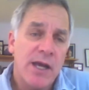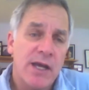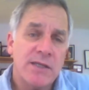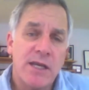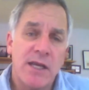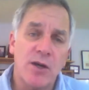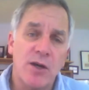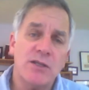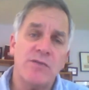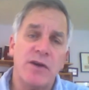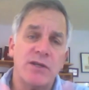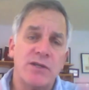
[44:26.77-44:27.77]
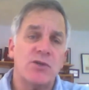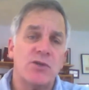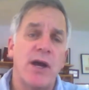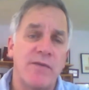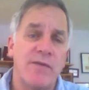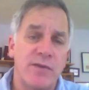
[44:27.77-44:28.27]
is that those of us who
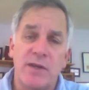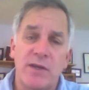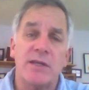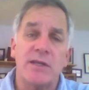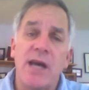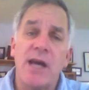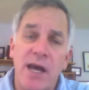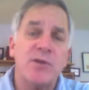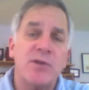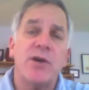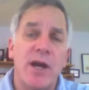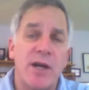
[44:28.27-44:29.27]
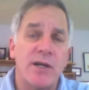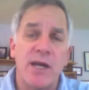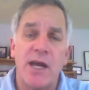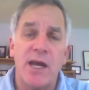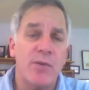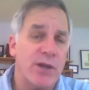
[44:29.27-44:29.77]
have the time during our
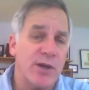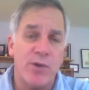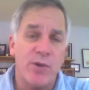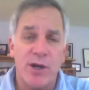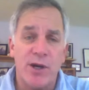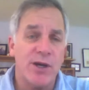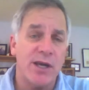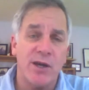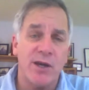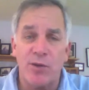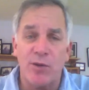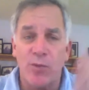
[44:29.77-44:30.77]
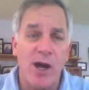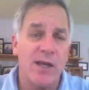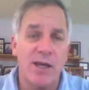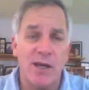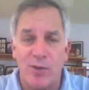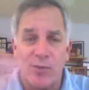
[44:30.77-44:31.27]
day, whether we're cooking or
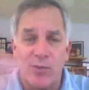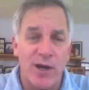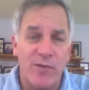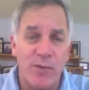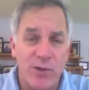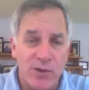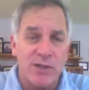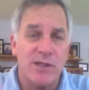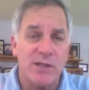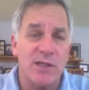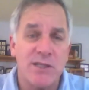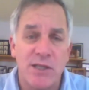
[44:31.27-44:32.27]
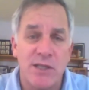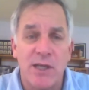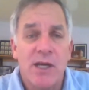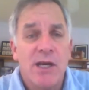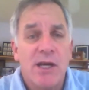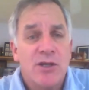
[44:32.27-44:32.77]
walking or whatever we're doing, to listen
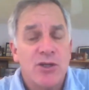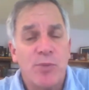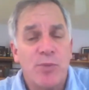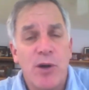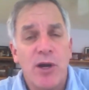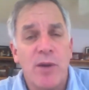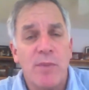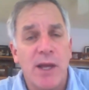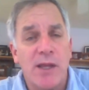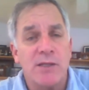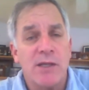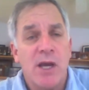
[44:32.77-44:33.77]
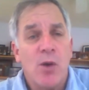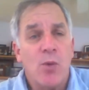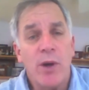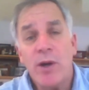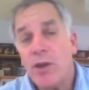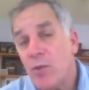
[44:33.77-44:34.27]
to a program like this,
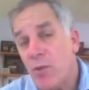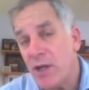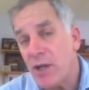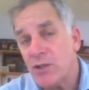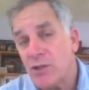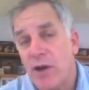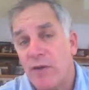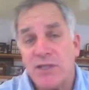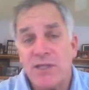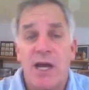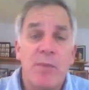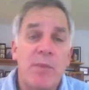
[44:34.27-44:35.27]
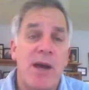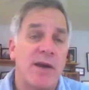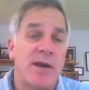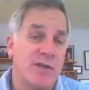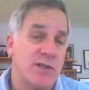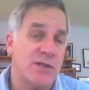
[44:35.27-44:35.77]
we're the ones who have some
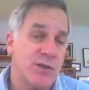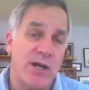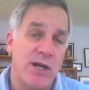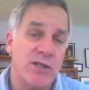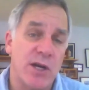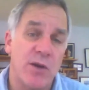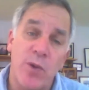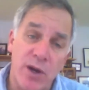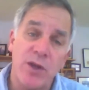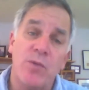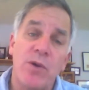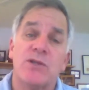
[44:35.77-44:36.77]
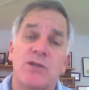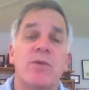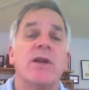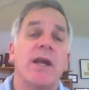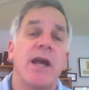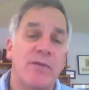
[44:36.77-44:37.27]
amount of discretion, and we're the ones who
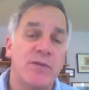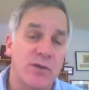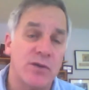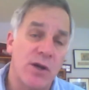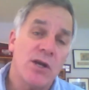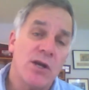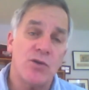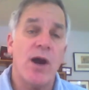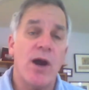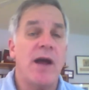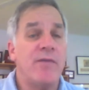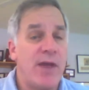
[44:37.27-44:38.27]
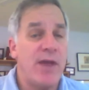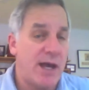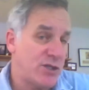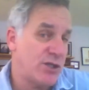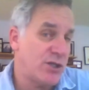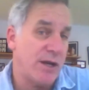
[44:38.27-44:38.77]
really have to drive
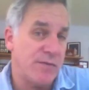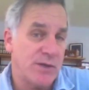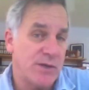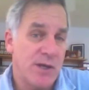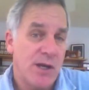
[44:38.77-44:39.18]
that shift.